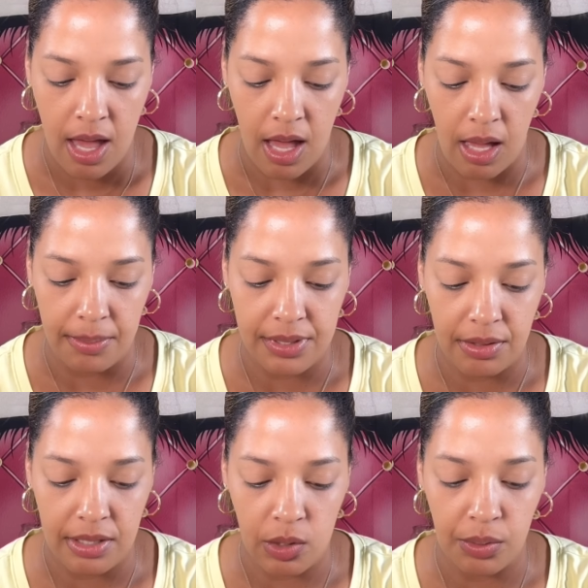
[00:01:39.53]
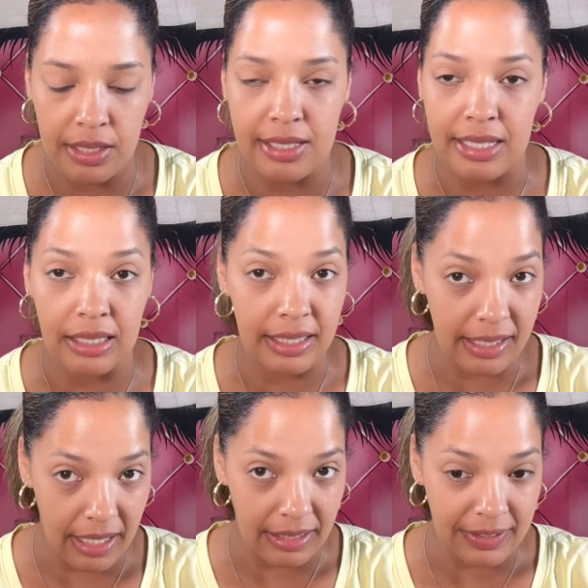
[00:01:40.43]
Um, so this one is LA
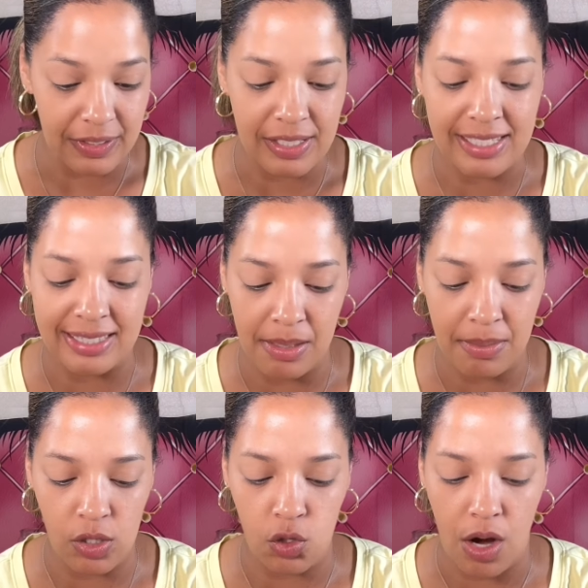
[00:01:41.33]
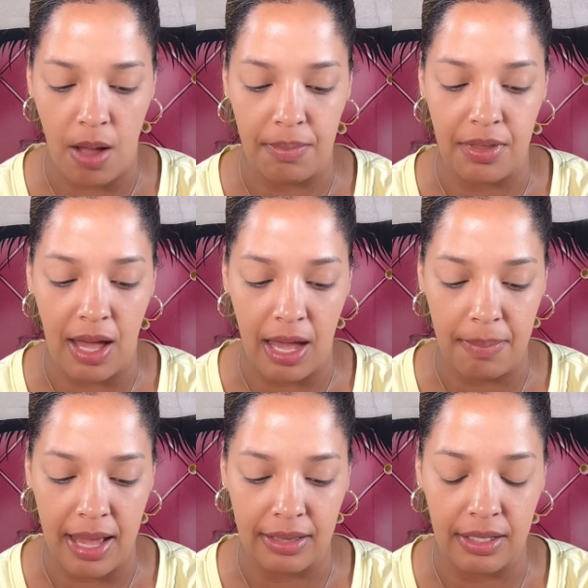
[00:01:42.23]
Colors Lemon Drop, the eye
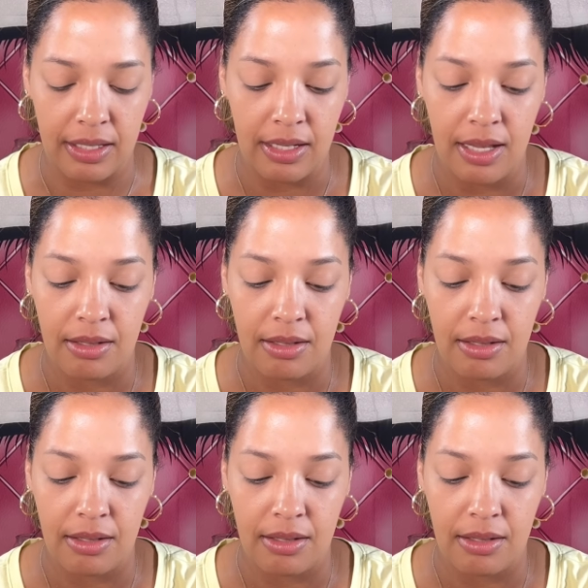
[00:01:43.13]
palette.